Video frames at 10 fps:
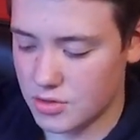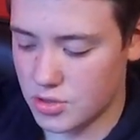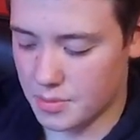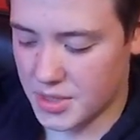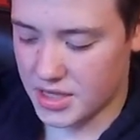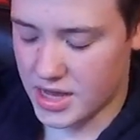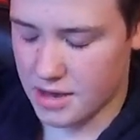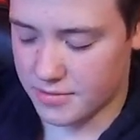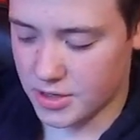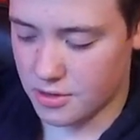a month and a
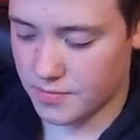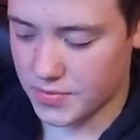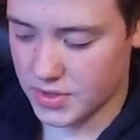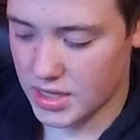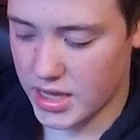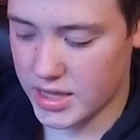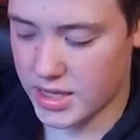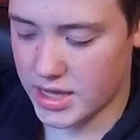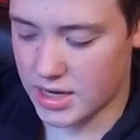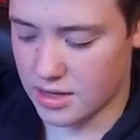half ago. And
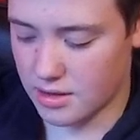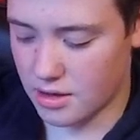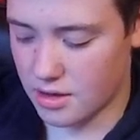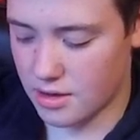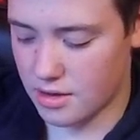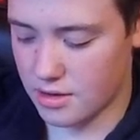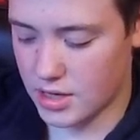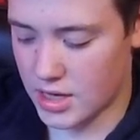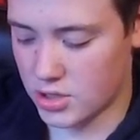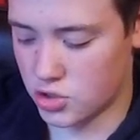then
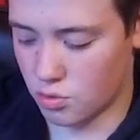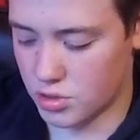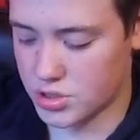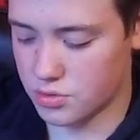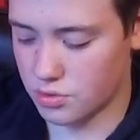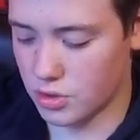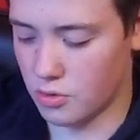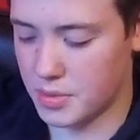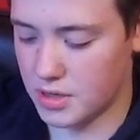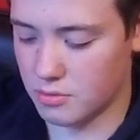at George School
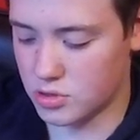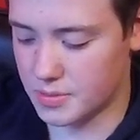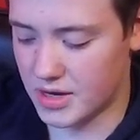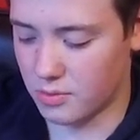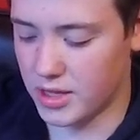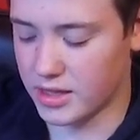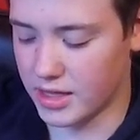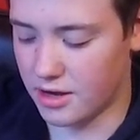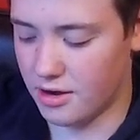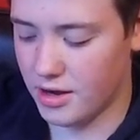Open, which was about a week
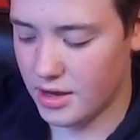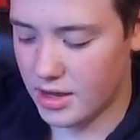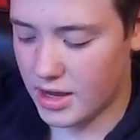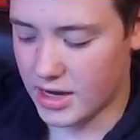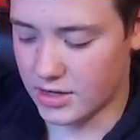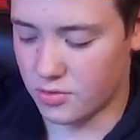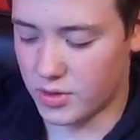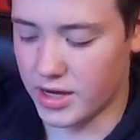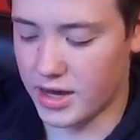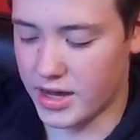later, I got a
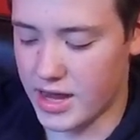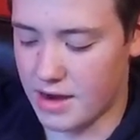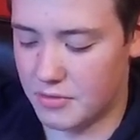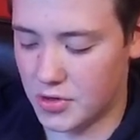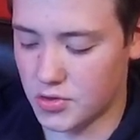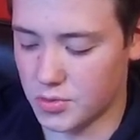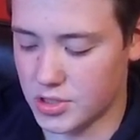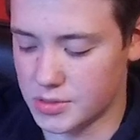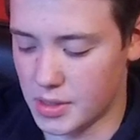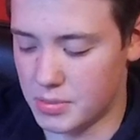29 average, which
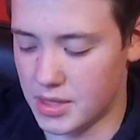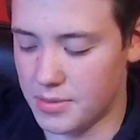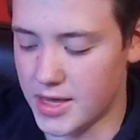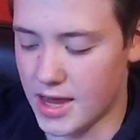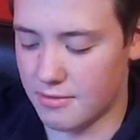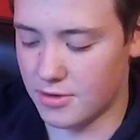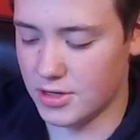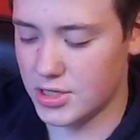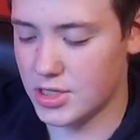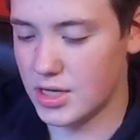is my PB
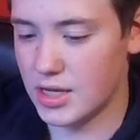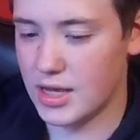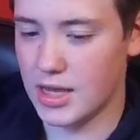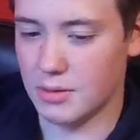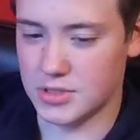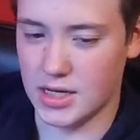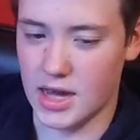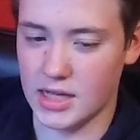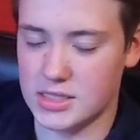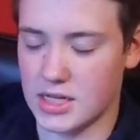average. And it was a
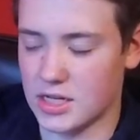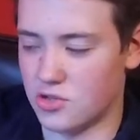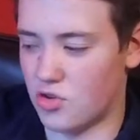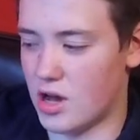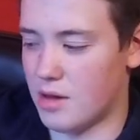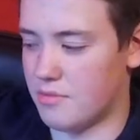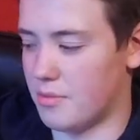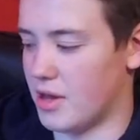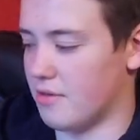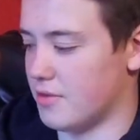9-second drop from
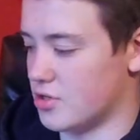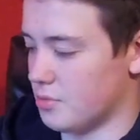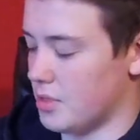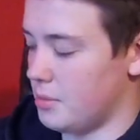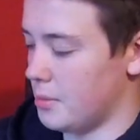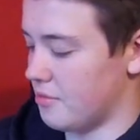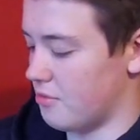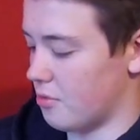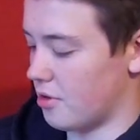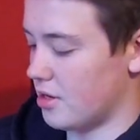my official PB
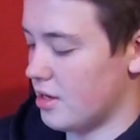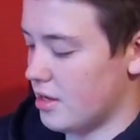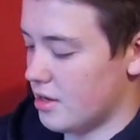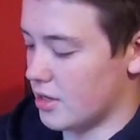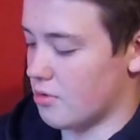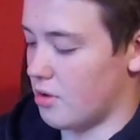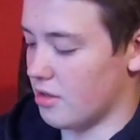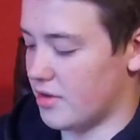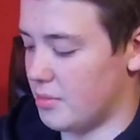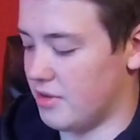before, and
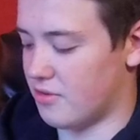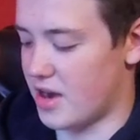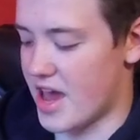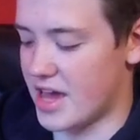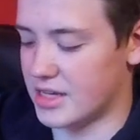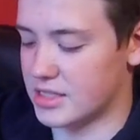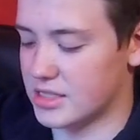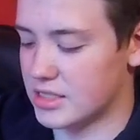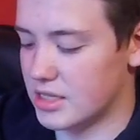qualified me for Nats.